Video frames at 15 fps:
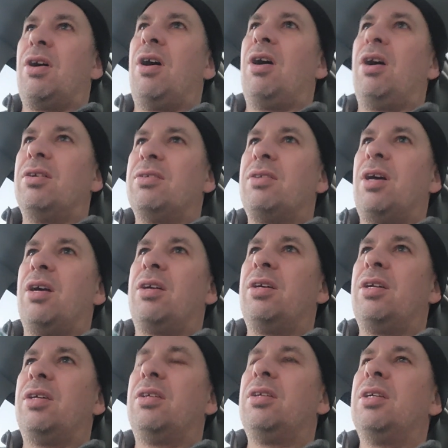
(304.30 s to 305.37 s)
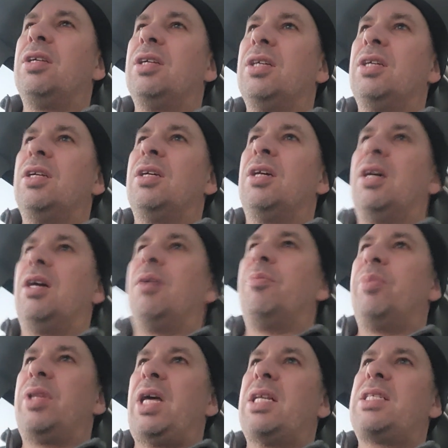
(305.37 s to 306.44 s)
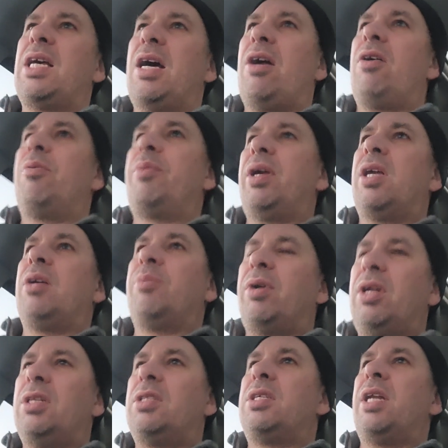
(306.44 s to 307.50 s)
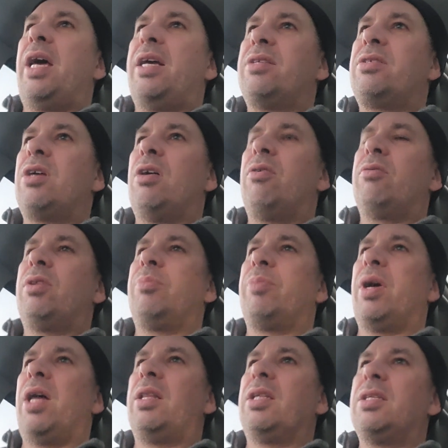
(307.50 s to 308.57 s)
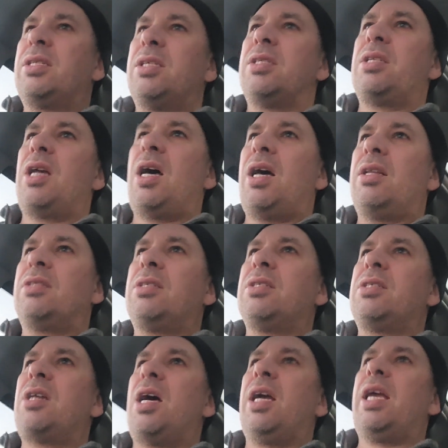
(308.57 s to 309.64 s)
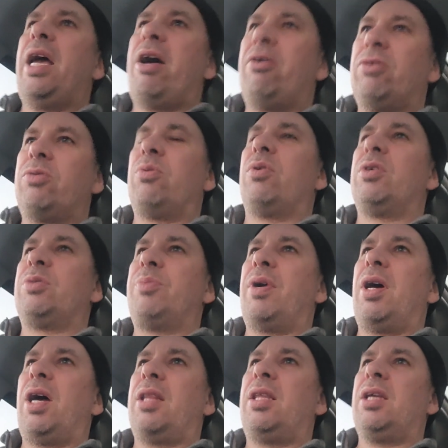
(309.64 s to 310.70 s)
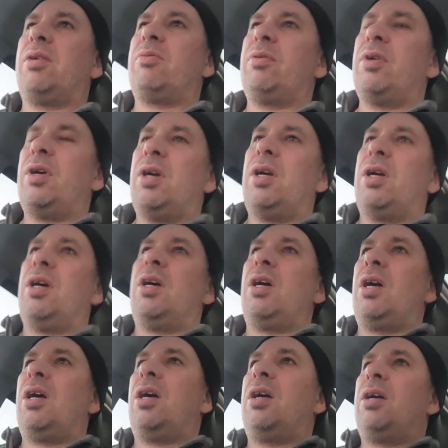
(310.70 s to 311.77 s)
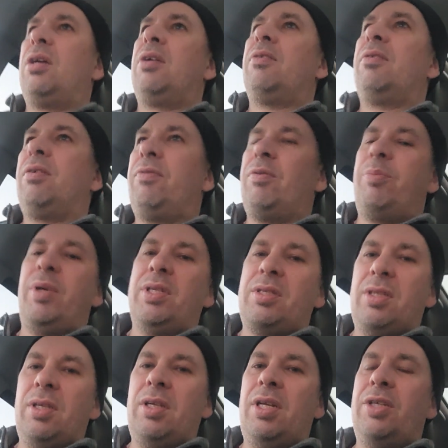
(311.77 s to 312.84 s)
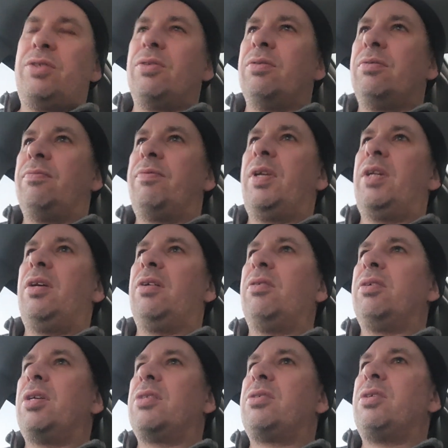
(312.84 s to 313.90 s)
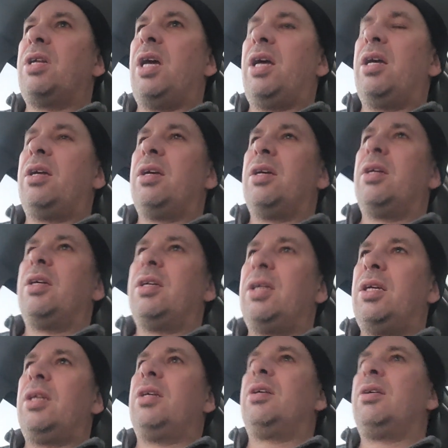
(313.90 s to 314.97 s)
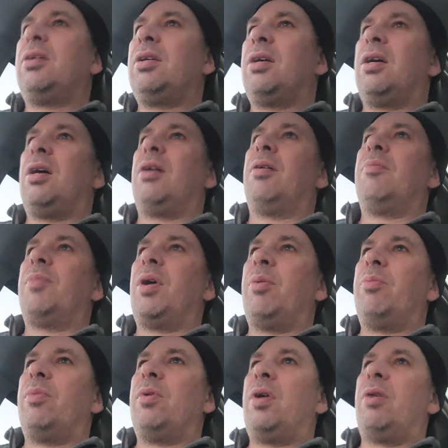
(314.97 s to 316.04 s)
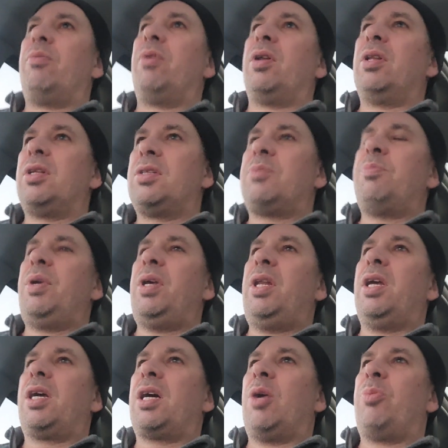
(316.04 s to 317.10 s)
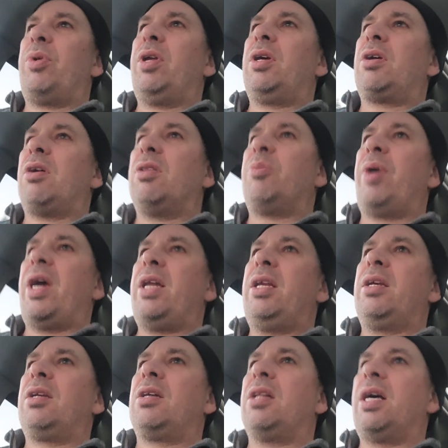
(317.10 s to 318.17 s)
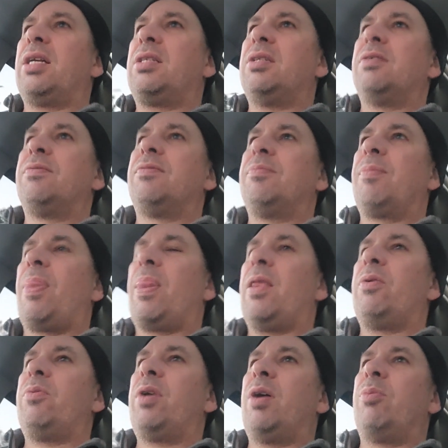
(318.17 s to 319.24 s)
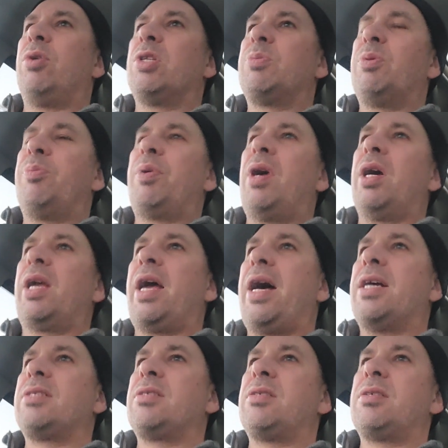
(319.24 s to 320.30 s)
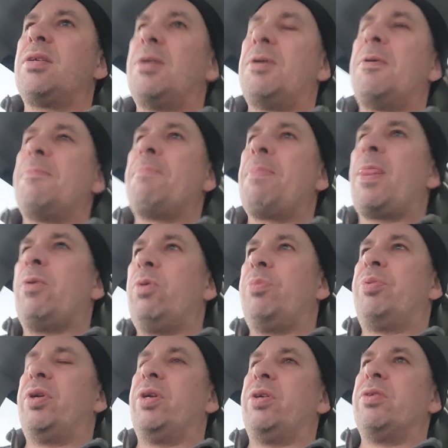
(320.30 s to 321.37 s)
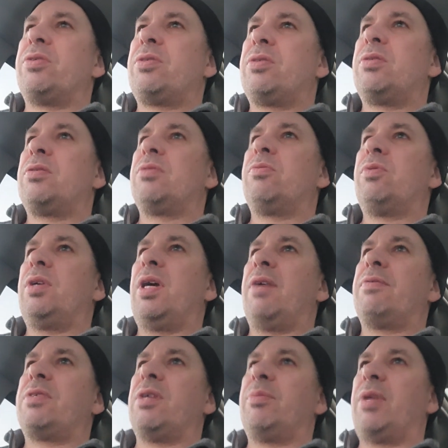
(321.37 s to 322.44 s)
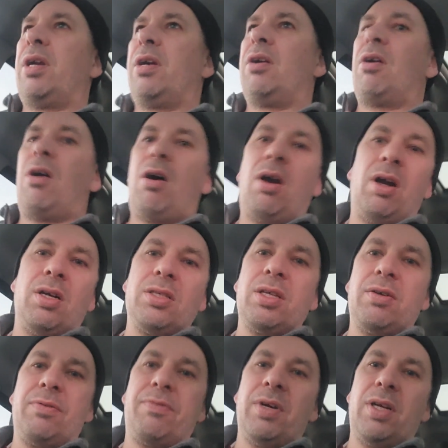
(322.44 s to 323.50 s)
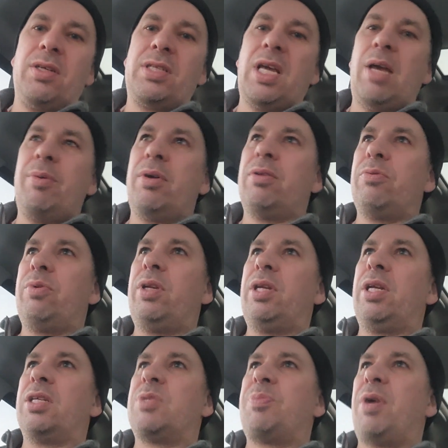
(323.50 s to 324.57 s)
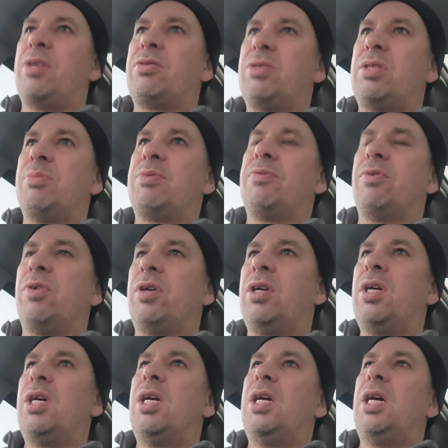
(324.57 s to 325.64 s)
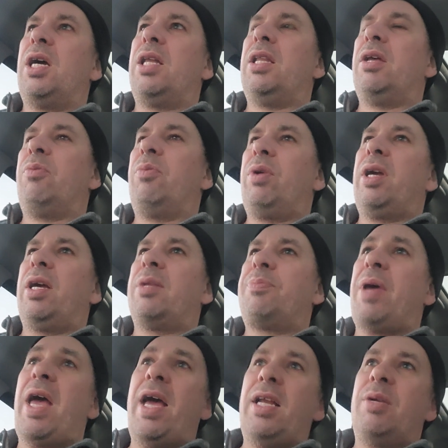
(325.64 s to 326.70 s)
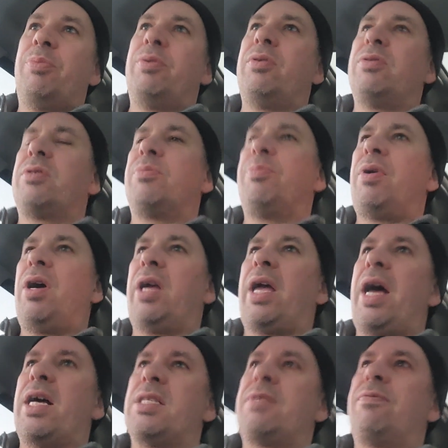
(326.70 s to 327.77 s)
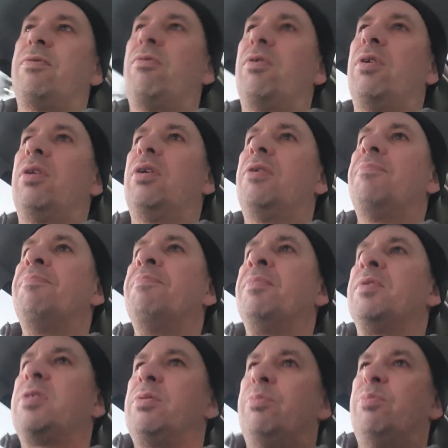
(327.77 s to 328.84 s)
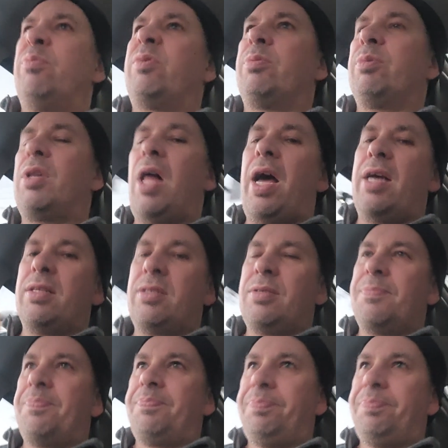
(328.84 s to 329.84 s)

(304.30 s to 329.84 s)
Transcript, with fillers: car is not good. Uh, but that's how I'm making money today. So, but this is not, this does not count towards my, I think, if you missed the initial video yesterday, um, I'm, I run this media company called the Banyan Collective, and we have multiple podcasts that we produce. We have some that are ours that are for entertainment that we need to get sponsorships for, and then we get paid to produce some podcasts for some, some clients.